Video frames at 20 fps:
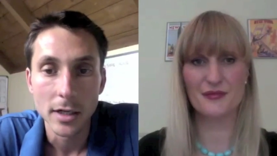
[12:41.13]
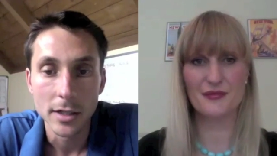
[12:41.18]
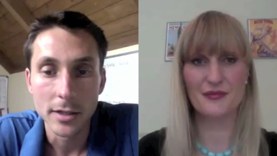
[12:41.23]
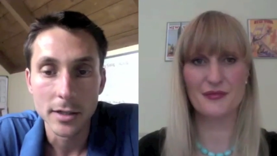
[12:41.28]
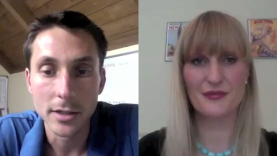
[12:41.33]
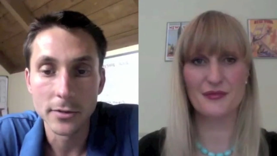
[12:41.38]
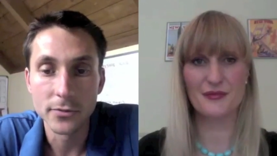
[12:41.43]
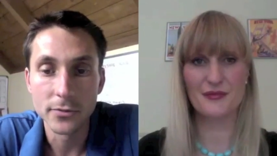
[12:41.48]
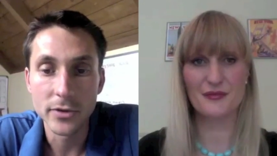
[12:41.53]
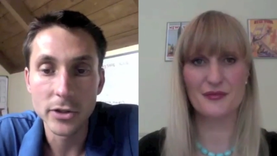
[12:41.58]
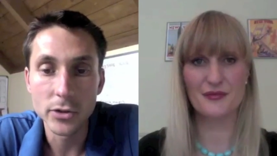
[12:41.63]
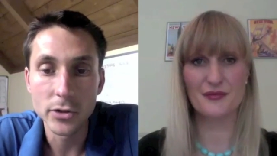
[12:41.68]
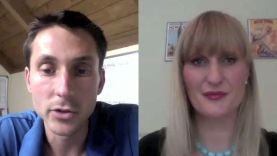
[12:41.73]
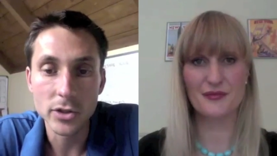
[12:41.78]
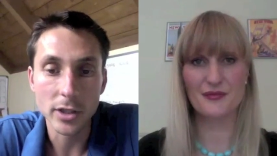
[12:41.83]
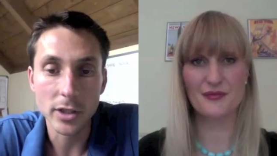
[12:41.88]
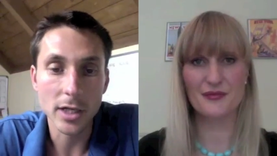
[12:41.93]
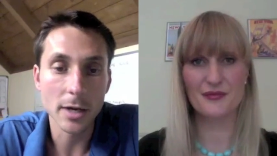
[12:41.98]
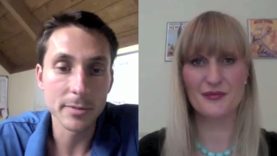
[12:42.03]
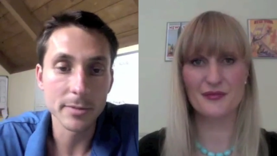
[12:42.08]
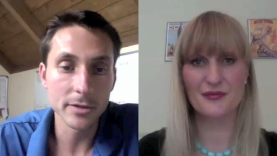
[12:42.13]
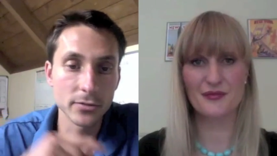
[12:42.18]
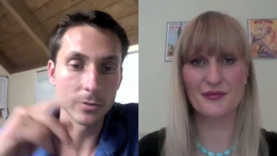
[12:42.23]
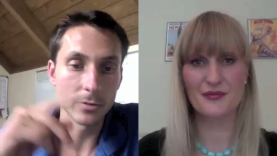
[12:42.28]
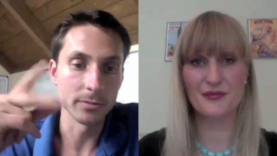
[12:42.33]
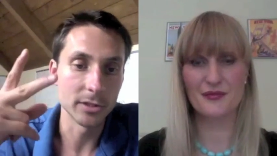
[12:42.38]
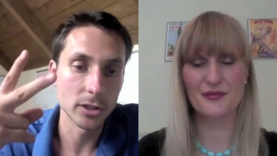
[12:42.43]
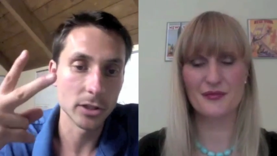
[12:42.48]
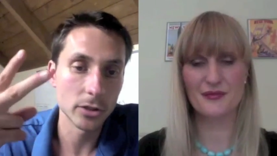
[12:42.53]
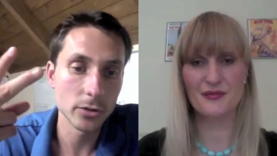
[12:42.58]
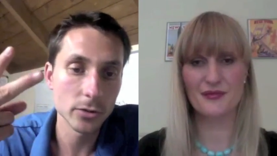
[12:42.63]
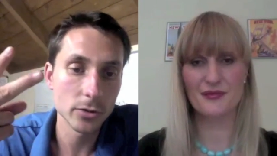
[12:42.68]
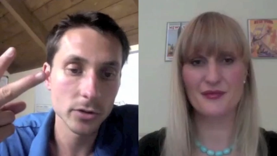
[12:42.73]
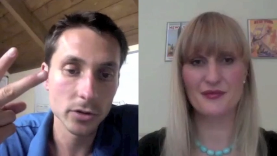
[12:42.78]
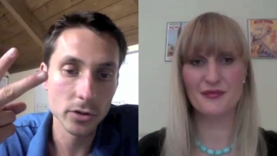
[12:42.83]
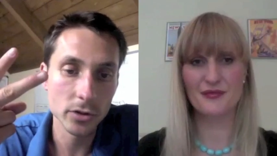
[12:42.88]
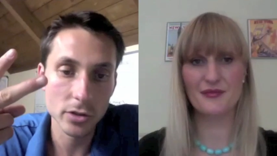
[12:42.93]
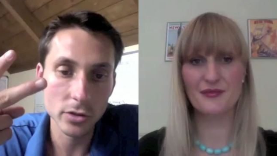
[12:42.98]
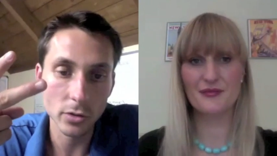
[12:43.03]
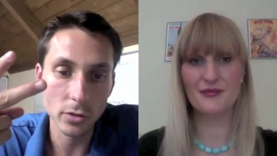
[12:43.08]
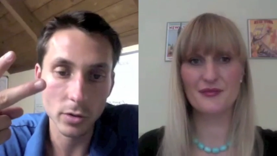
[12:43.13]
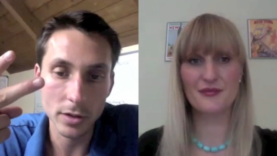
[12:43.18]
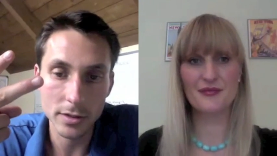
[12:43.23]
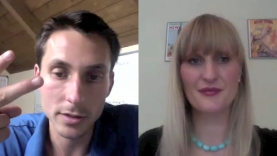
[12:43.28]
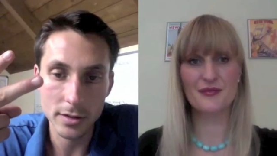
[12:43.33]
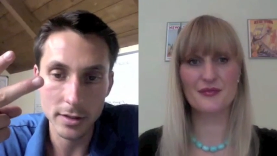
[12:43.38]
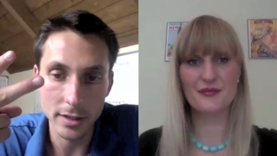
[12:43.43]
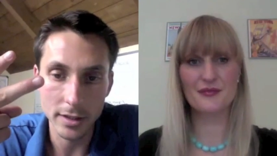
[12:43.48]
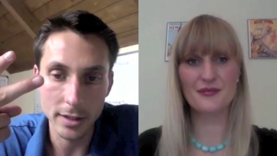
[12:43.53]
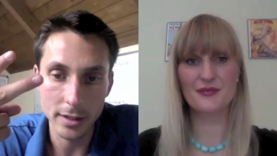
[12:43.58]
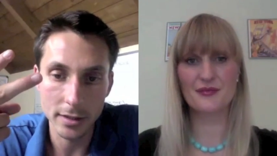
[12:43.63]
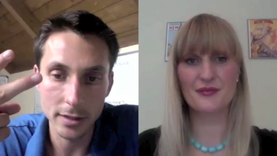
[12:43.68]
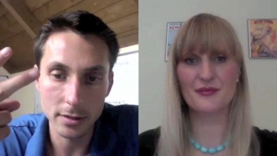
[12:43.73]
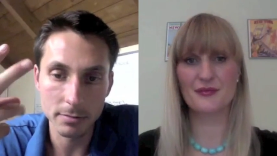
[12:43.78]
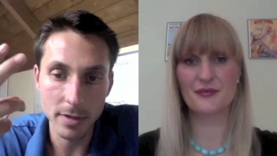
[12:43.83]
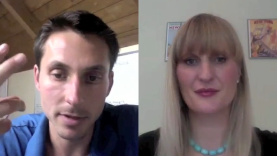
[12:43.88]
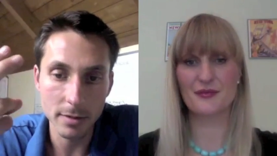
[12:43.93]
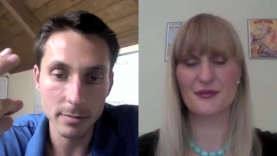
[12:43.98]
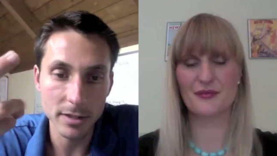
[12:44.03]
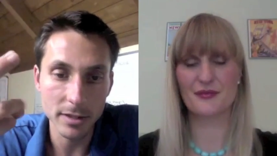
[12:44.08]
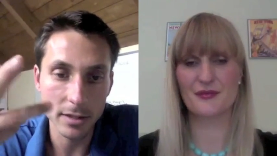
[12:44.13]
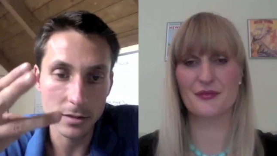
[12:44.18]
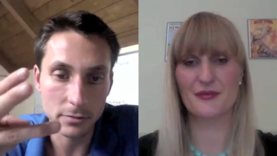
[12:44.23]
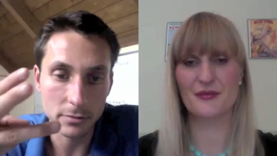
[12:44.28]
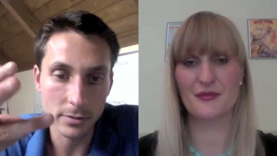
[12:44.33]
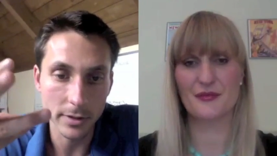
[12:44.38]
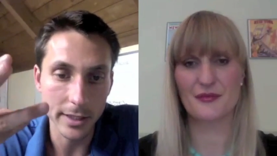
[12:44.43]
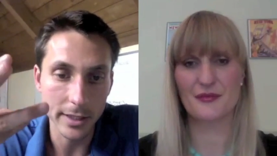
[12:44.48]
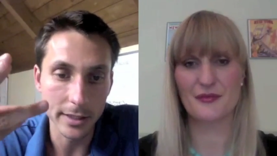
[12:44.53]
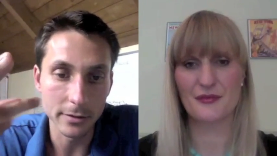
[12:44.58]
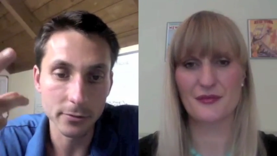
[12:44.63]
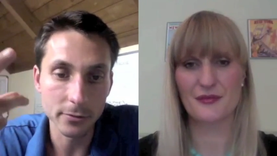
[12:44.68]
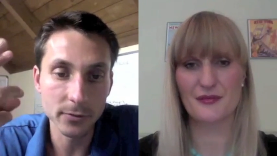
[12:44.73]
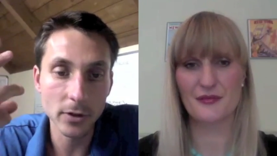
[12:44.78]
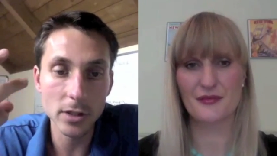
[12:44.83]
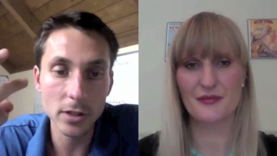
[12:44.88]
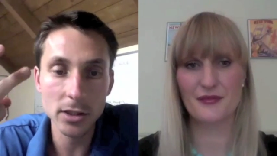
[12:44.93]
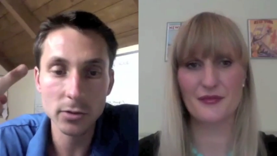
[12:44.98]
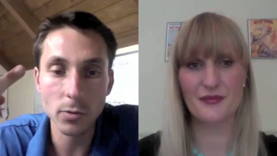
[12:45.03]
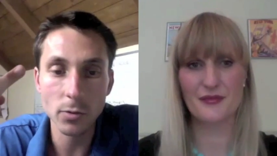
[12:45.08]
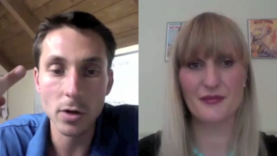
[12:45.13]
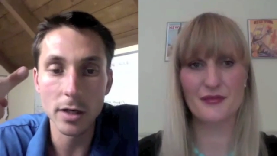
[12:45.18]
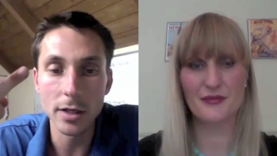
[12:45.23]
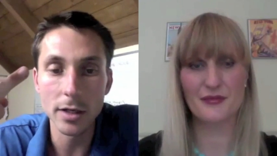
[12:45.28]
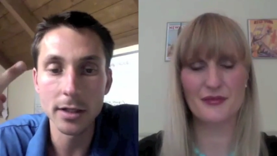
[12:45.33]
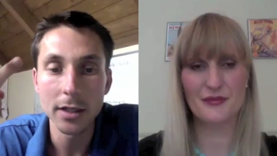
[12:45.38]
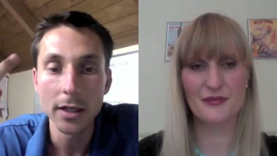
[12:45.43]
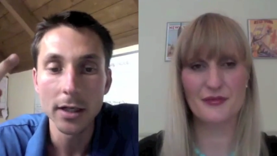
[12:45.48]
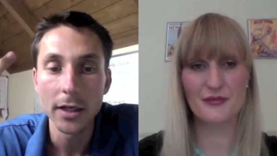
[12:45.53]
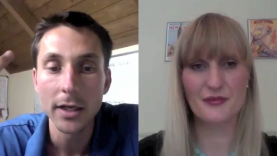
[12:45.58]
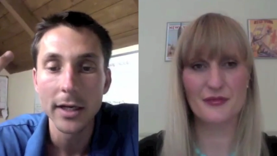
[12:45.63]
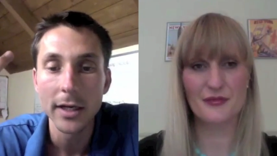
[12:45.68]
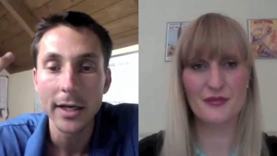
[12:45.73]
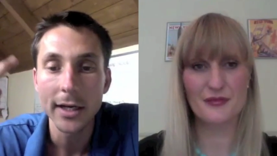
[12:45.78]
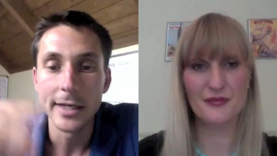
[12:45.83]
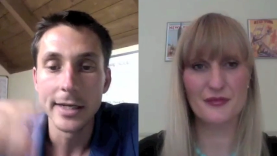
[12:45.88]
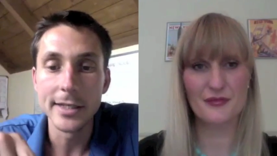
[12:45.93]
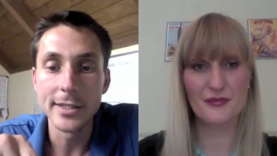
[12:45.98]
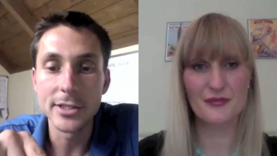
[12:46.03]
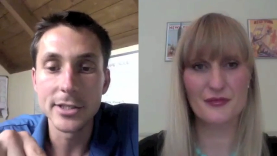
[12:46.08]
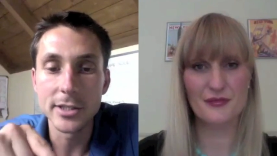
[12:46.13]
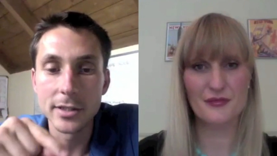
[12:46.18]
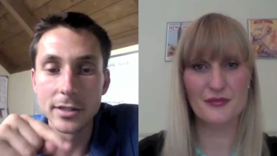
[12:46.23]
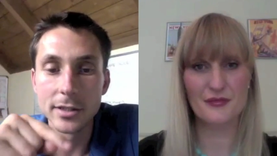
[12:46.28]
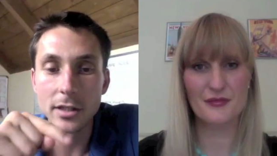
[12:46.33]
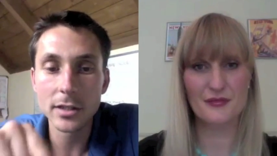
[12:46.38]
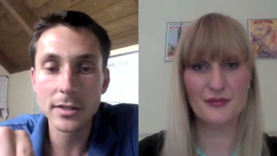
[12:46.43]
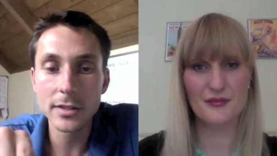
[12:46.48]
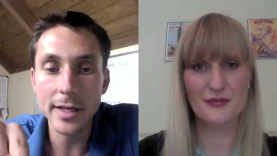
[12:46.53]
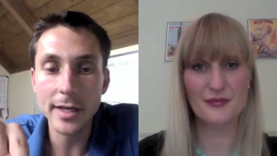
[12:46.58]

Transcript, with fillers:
Speaker 1: your views are coming from two sources, maybe three. The first one is it looks